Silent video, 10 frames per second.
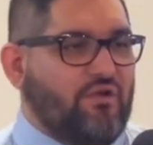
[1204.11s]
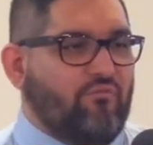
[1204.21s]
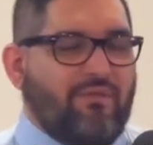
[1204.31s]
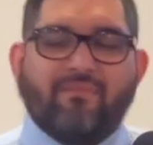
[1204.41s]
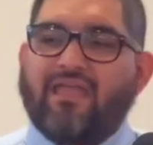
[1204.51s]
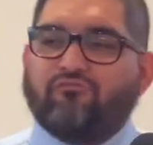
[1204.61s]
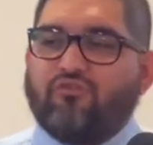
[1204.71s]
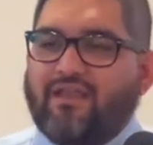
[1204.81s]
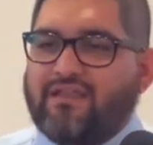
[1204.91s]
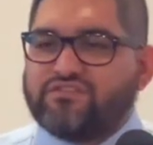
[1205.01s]
We may
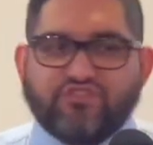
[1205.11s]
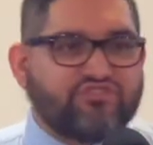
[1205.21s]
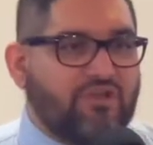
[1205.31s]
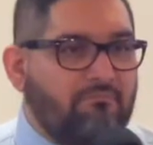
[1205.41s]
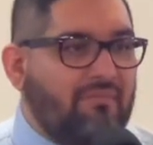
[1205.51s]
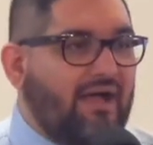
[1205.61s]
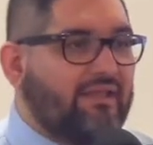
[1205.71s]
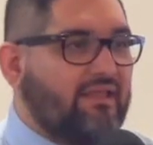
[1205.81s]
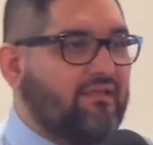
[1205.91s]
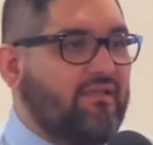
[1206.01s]
run into
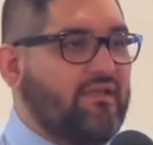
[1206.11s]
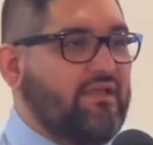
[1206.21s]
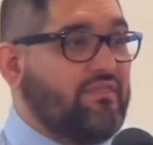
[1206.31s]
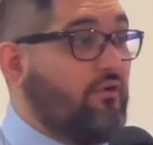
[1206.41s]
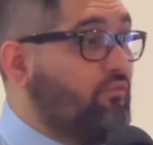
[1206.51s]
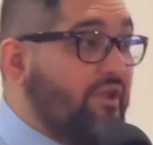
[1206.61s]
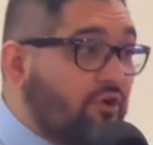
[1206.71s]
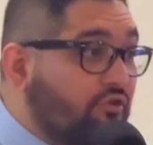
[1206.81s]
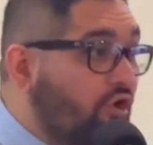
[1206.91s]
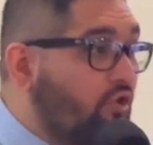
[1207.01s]
somebody that we
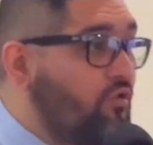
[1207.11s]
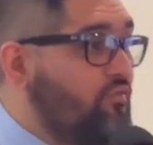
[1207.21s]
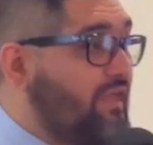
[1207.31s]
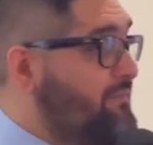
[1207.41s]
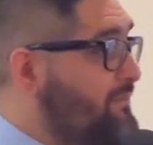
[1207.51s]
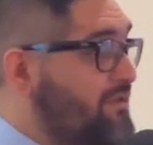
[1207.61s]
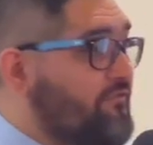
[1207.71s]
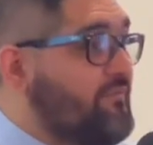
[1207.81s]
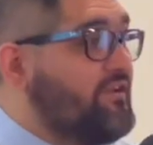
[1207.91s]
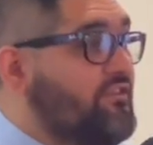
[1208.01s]
don't know. They may be
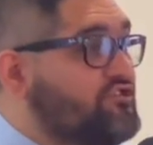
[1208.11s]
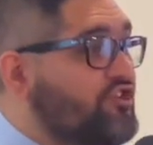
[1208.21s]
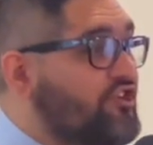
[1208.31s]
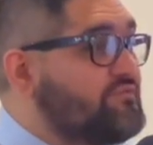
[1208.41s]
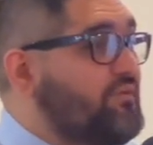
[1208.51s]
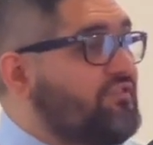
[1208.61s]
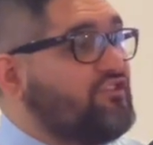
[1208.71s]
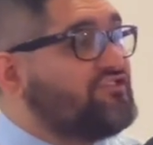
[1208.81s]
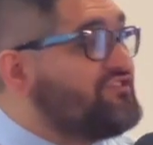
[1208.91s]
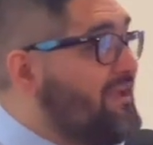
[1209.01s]
from another church, but
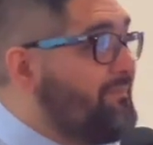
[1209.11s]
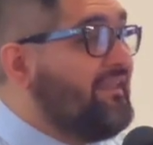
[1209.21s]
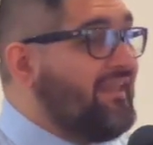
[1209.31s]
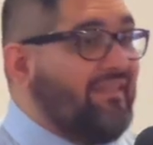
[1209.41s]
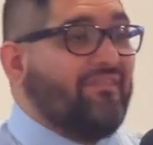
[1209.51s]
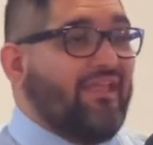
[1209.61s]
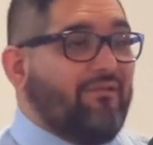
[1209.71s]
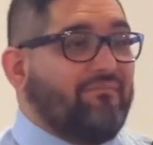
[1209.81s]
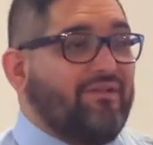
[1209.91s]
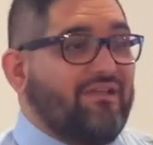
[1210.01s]
there's something in them.